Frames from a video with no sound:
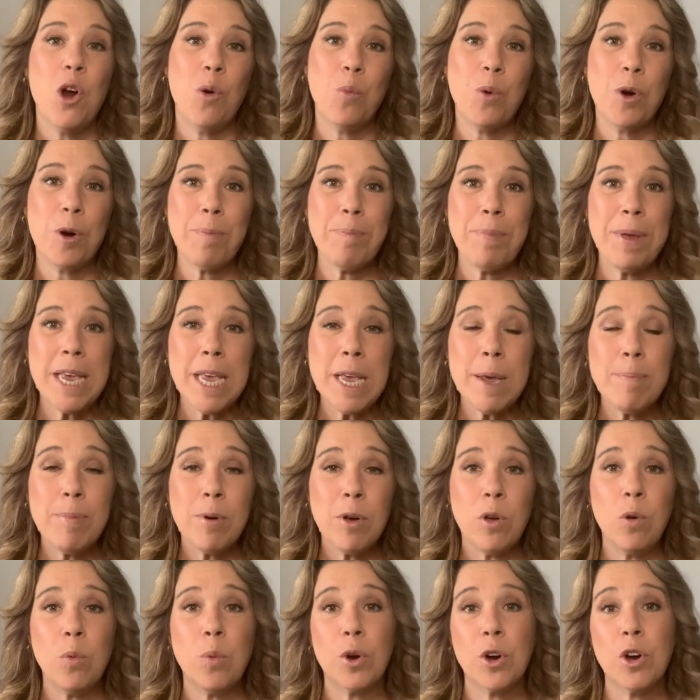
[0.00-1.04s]
where
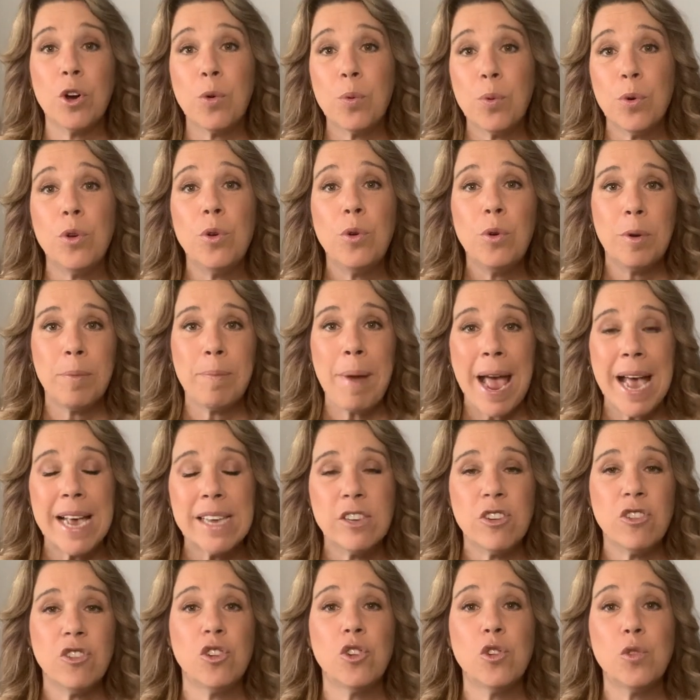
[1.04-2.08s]
people, where crew and
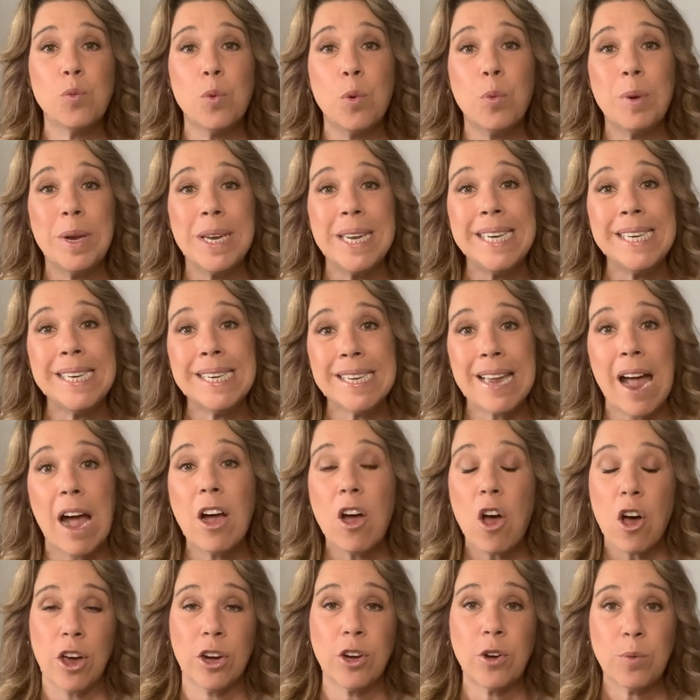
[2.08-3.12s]
passengers were really stuck
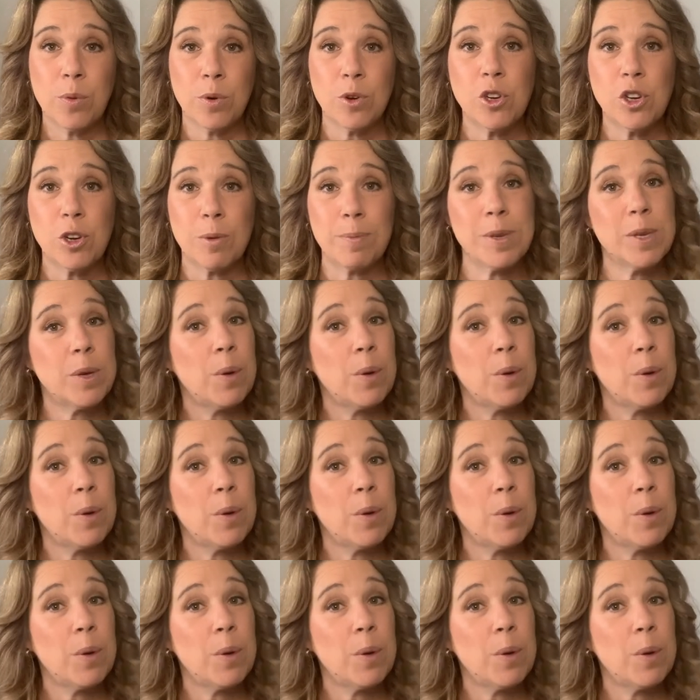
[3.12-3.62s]
on cruise ships.